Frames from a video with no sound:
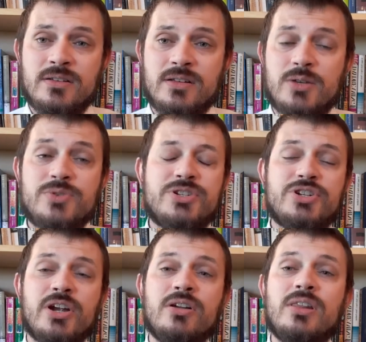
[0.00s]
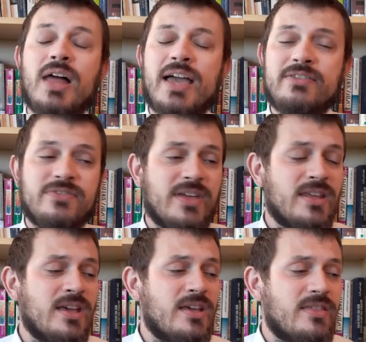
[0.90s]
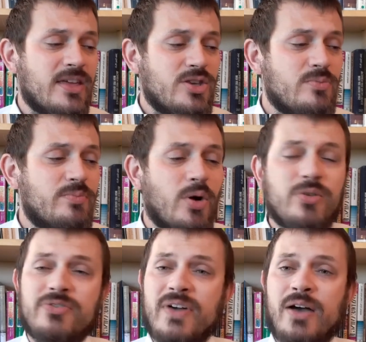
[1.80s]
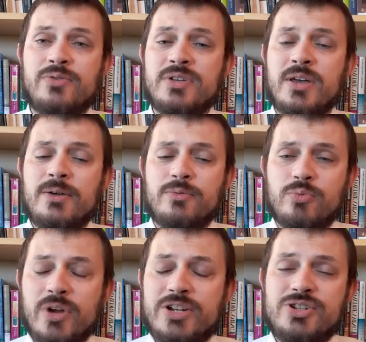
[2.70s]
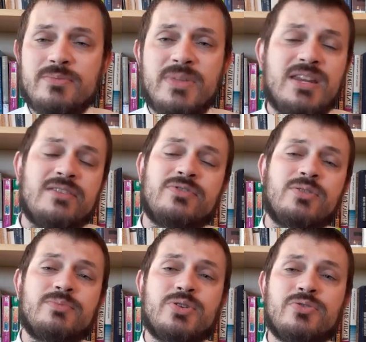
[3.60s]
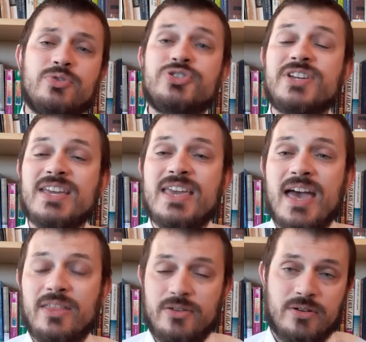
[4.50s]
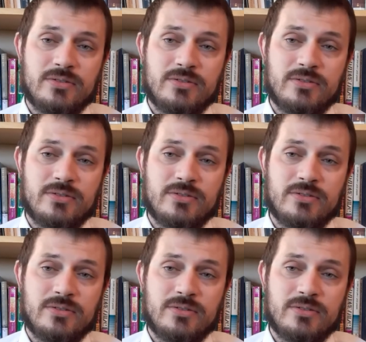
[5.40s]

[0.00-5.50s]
It was to share a life that you both found rich and meaningful and beautiful together.